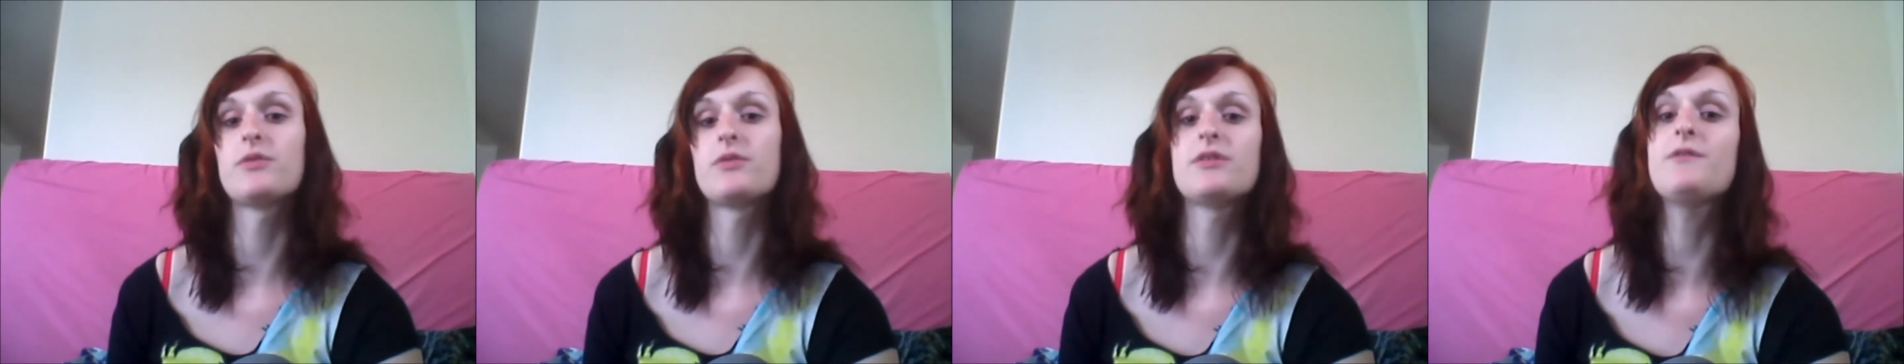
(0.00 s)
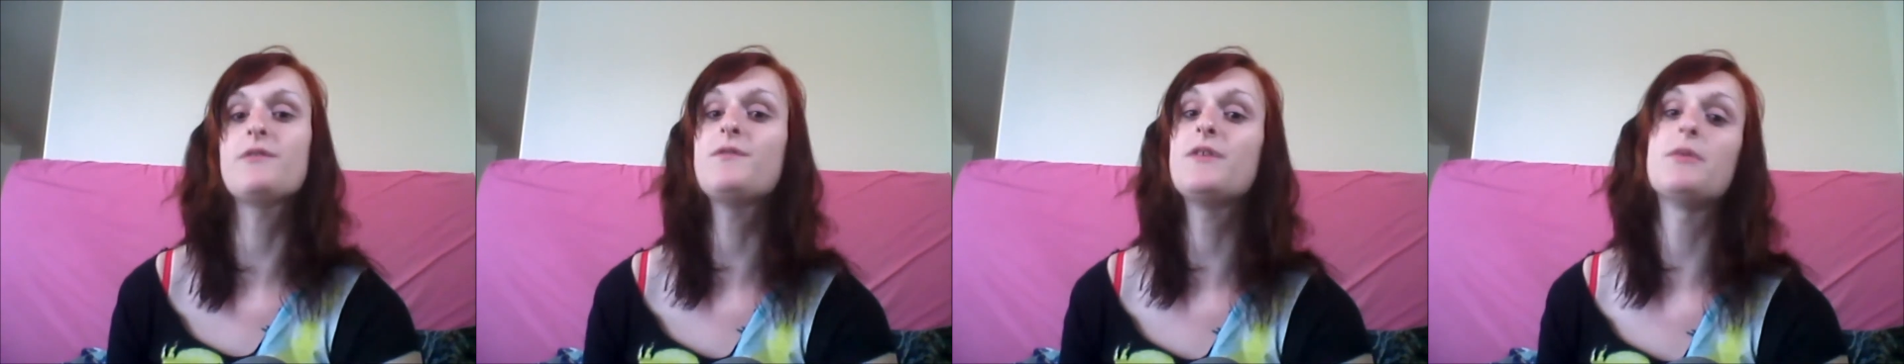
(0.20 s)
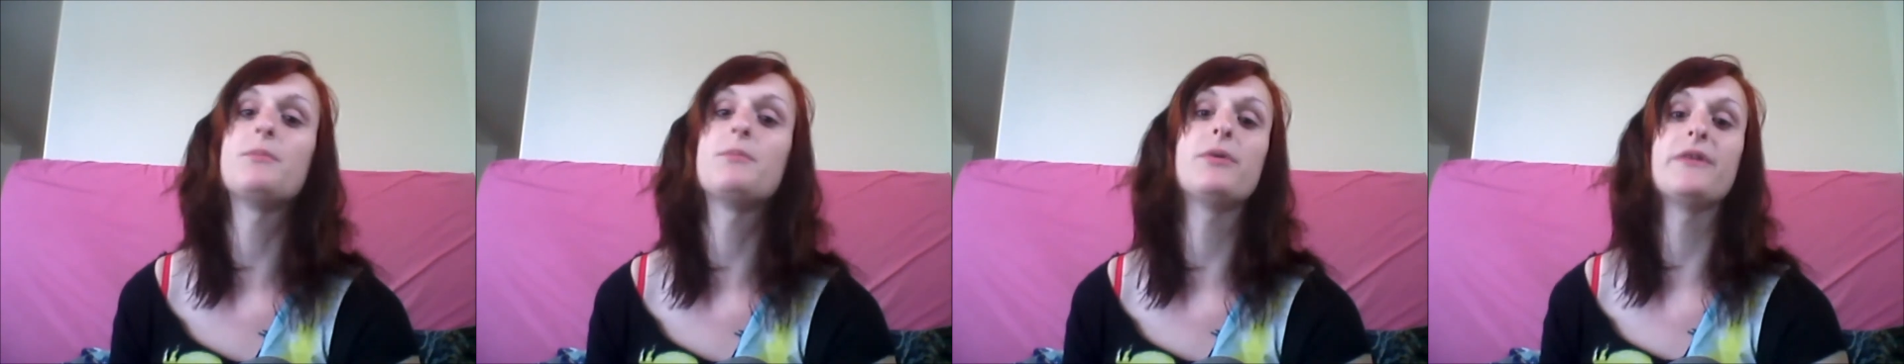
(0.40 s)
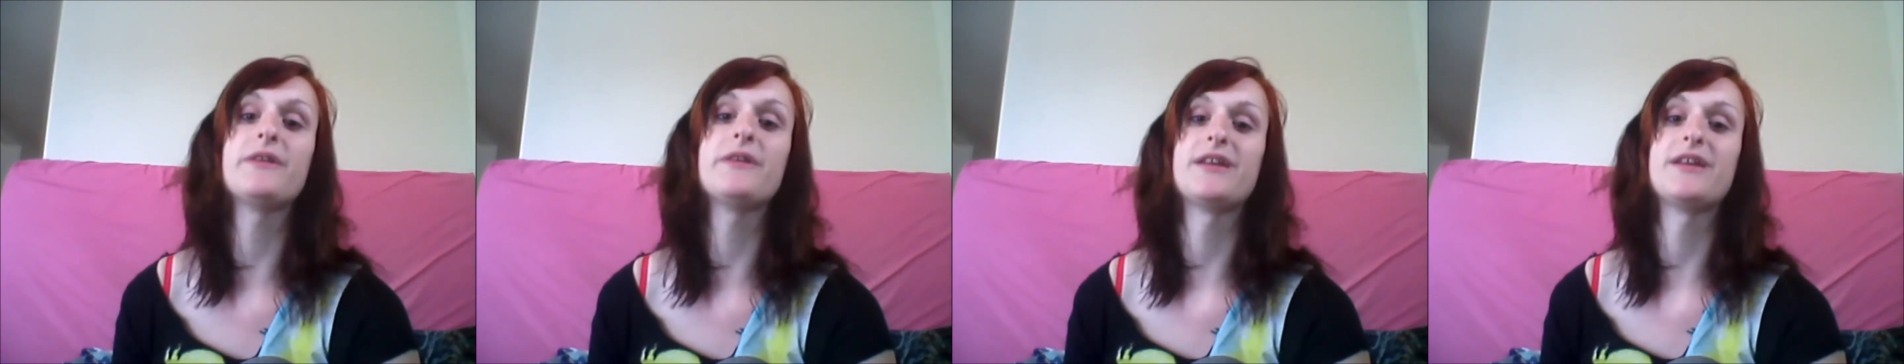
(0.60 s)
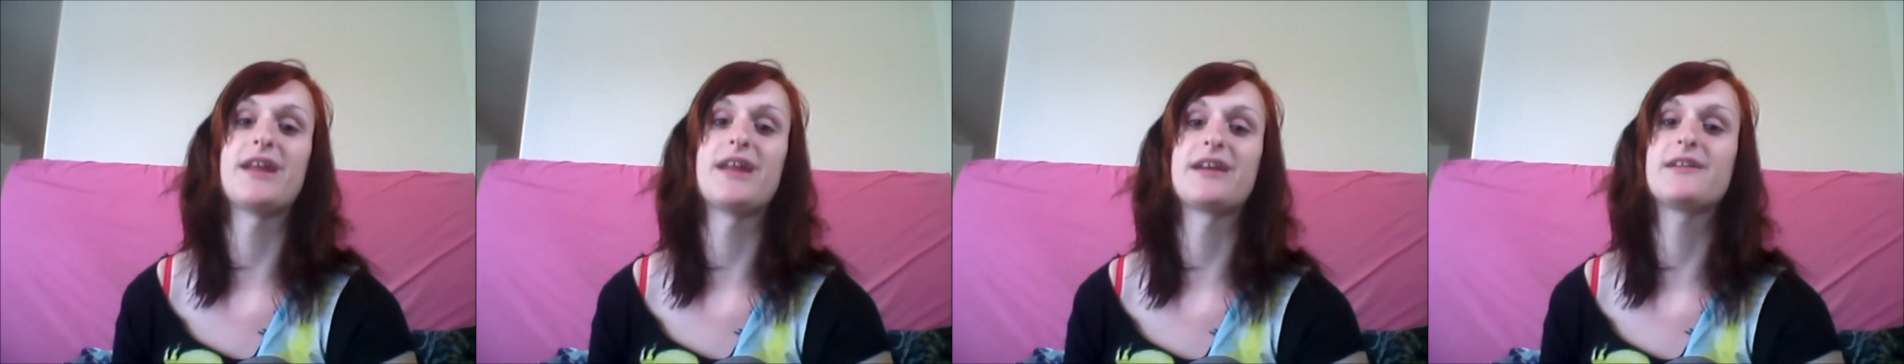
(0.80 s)
you feel
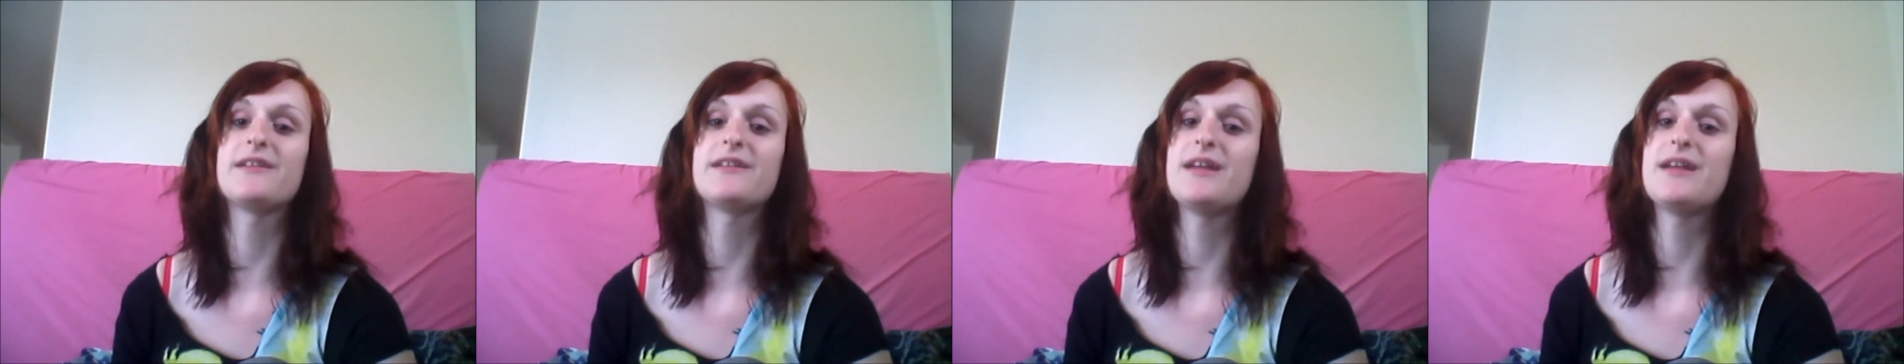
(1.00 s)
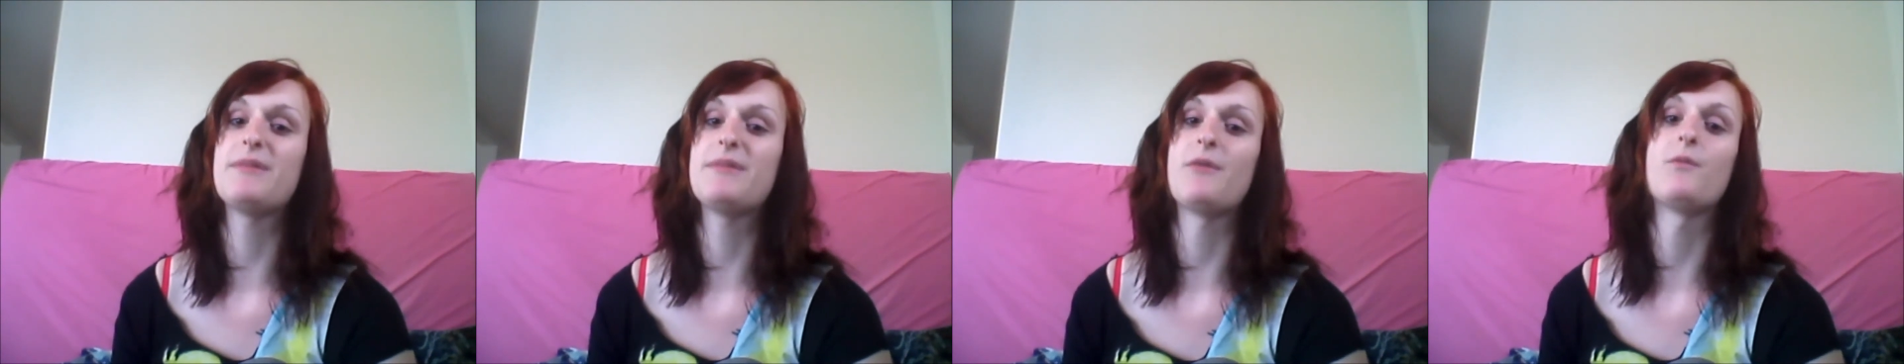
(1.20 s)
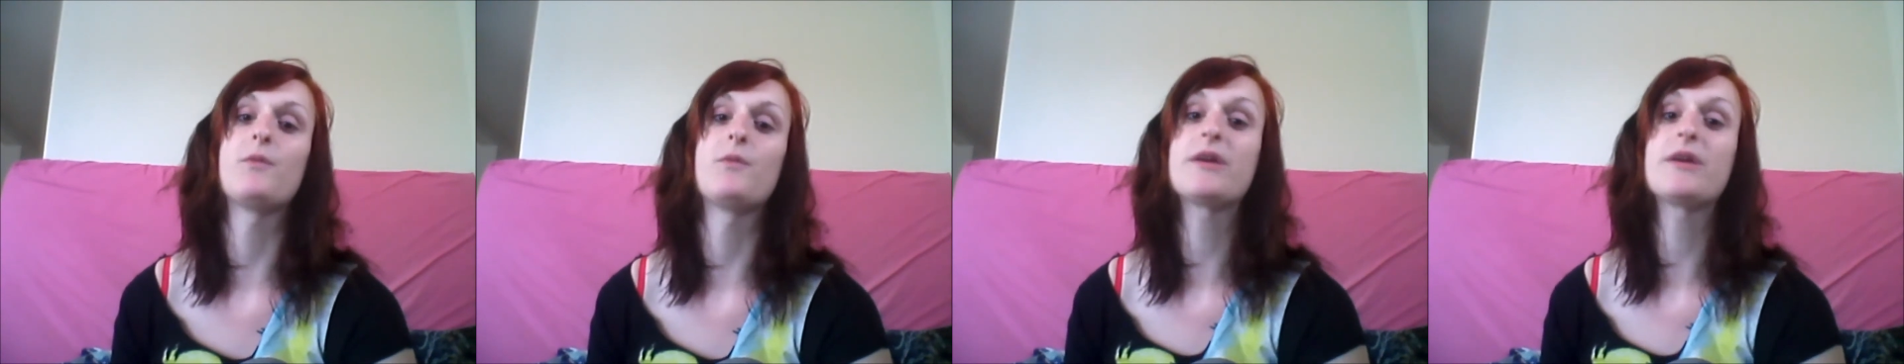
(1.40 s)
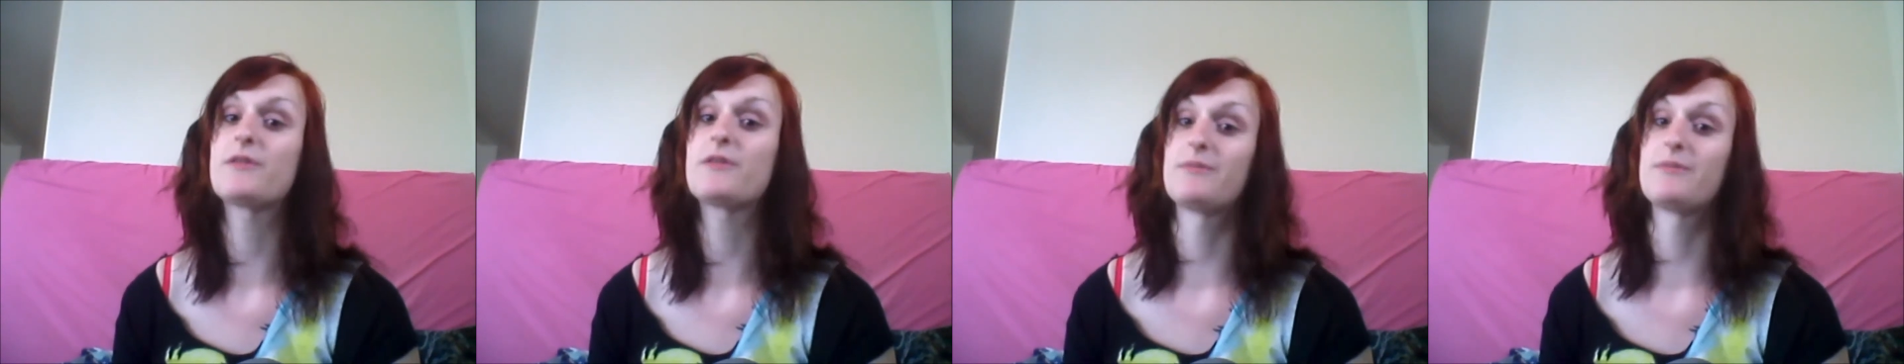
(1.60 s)
bullied and claim that we're